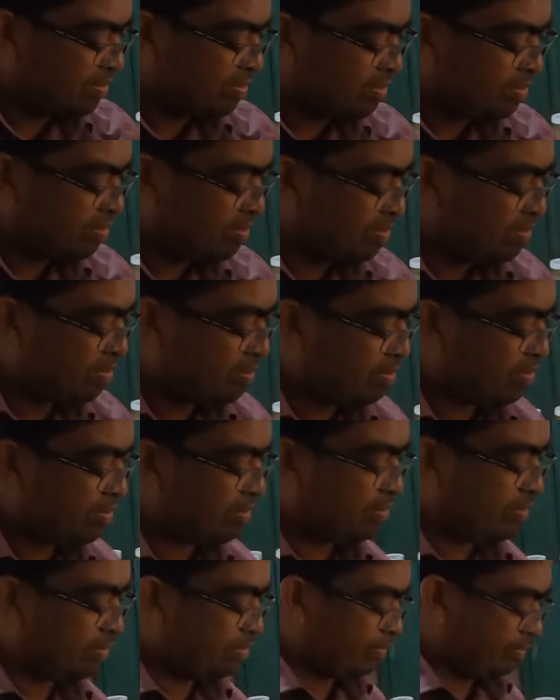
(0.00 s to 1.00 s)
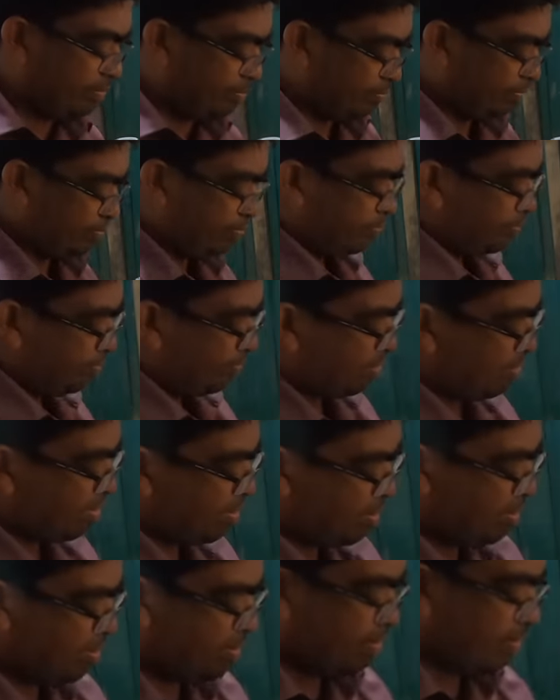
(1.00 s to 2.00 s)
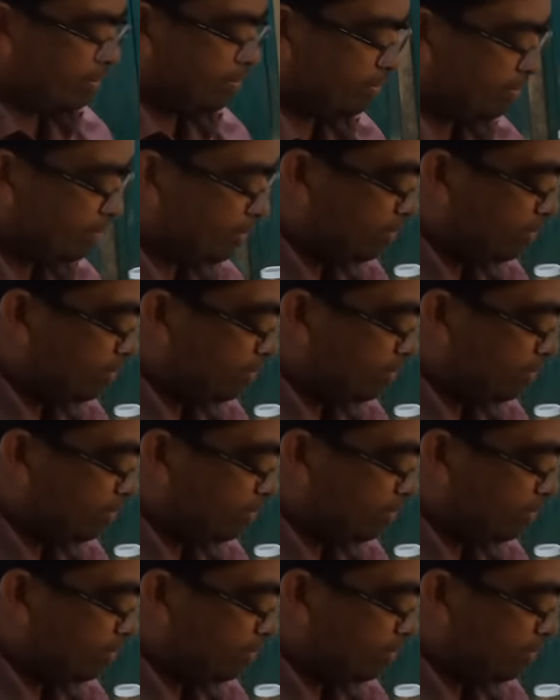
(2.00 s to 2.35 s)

So he's gonna cut everything fresh for